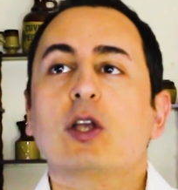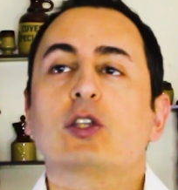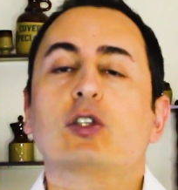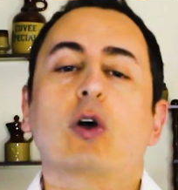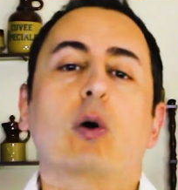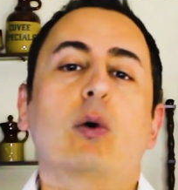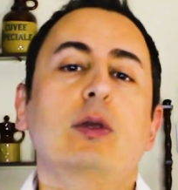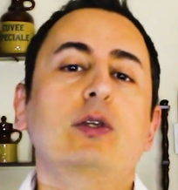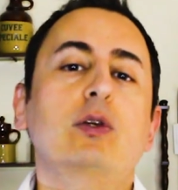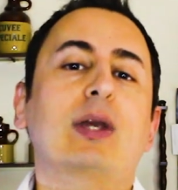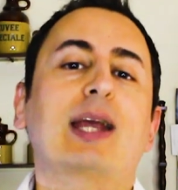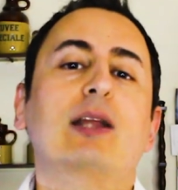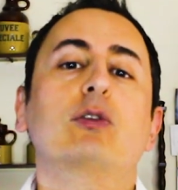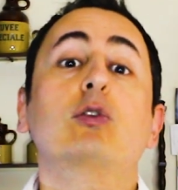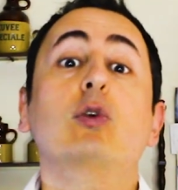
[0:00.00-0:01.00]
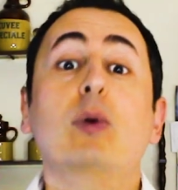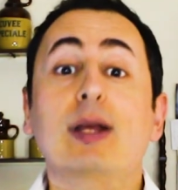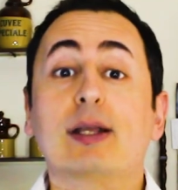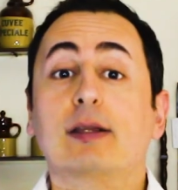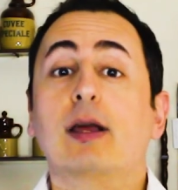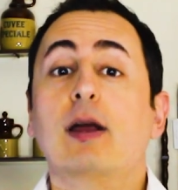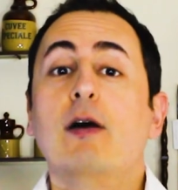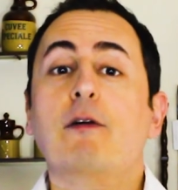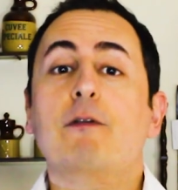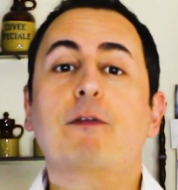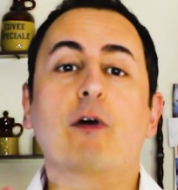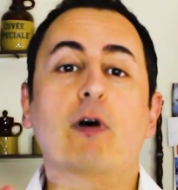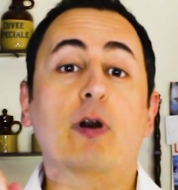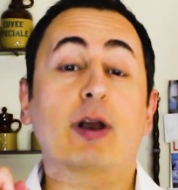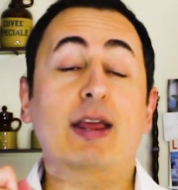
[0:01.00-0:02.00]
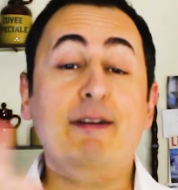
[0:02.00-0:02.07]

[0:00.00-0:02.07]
so you can do it for